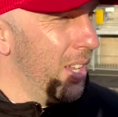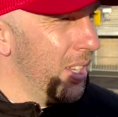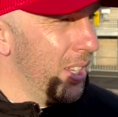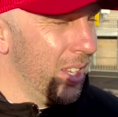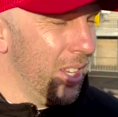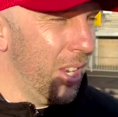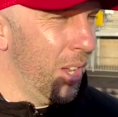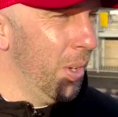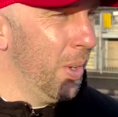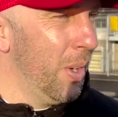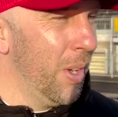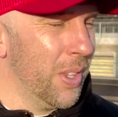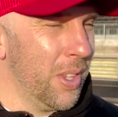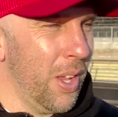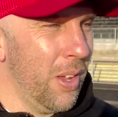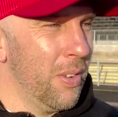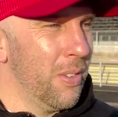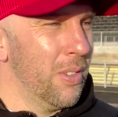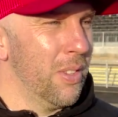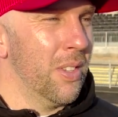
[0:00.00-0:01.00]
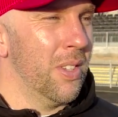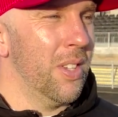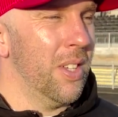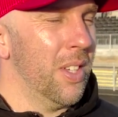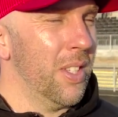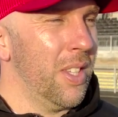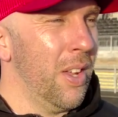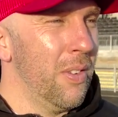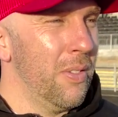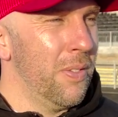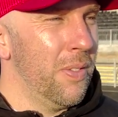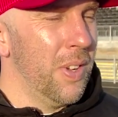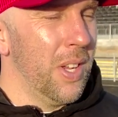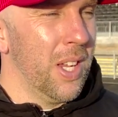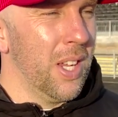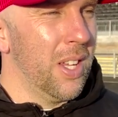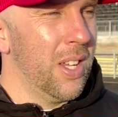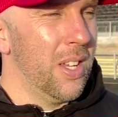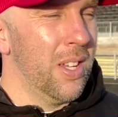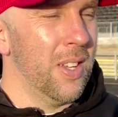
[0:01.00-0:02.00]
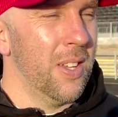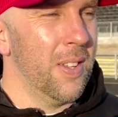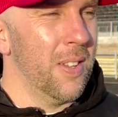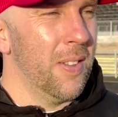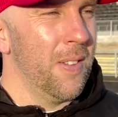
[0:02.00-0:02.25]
you know, I don't think...